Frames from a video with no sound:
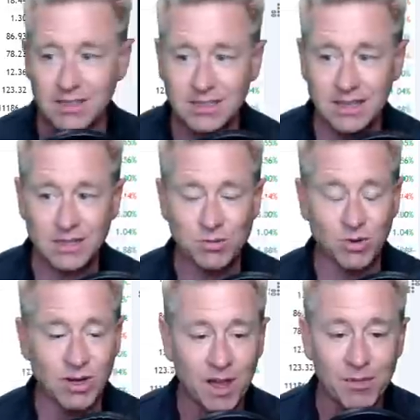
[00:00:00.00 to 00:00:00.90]
didn't see this
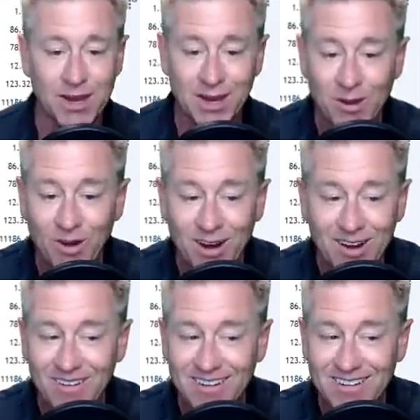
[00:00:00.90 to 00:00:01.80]
one coming, and you want to
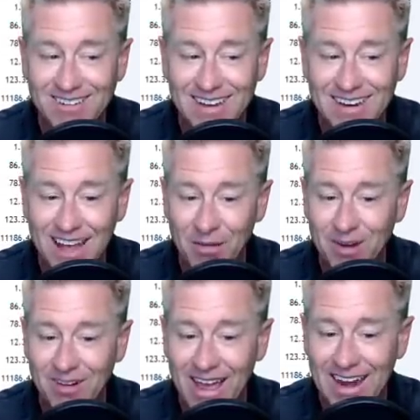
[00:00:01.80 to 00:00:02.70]
know what you're seeing
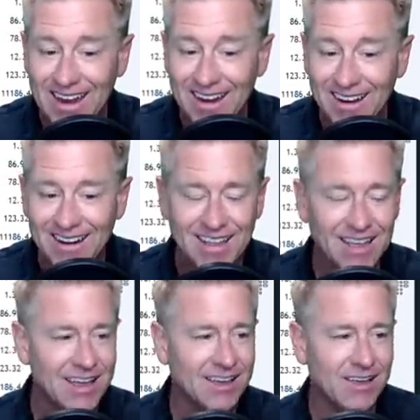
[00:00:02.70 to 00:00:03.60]
coming right here?
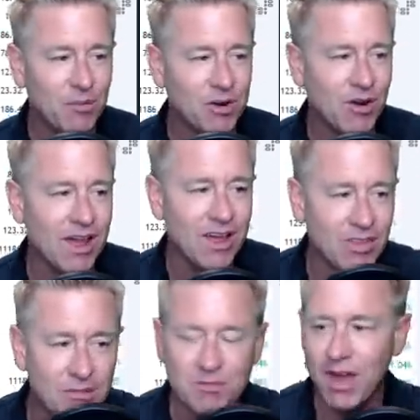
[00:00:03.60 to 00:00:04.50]
Coming around
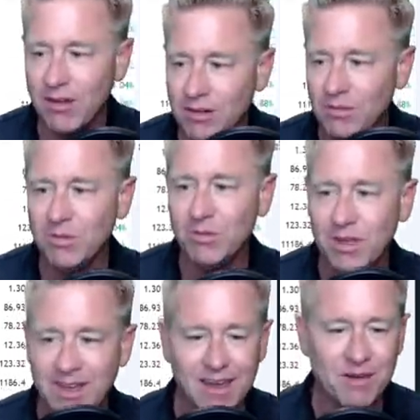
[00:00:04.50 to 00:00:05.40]
the mountain when
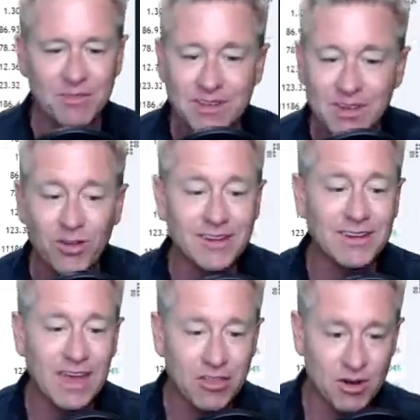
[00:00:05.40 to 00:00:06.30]
we come. This is called a
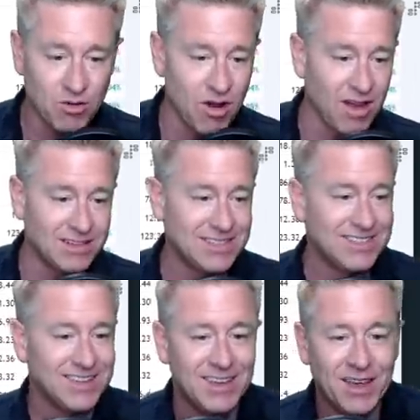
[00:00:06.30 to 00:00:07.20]
death
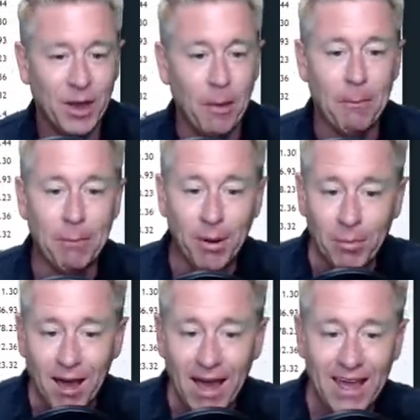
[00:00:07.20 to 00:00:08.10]
cross.
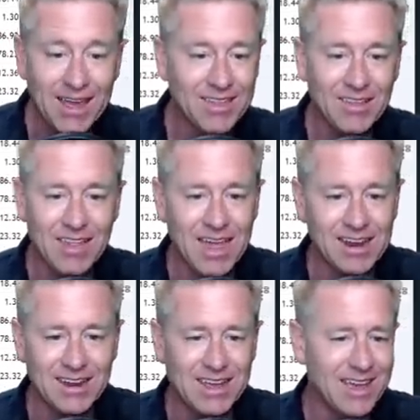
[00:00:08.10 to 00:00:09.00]
Bye-bye. Look at that
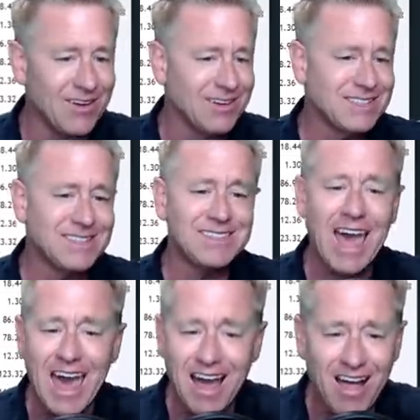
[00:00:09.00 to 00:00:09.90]
indicator.
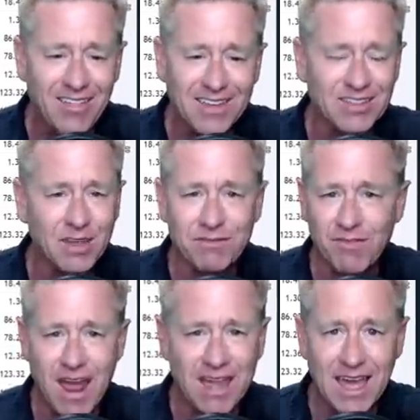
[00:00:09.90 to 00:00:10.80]
Sell, get the
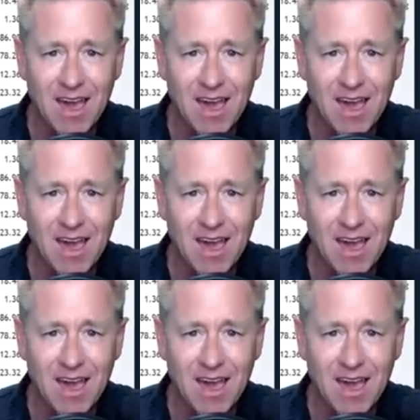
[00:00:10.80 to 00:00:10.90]
frack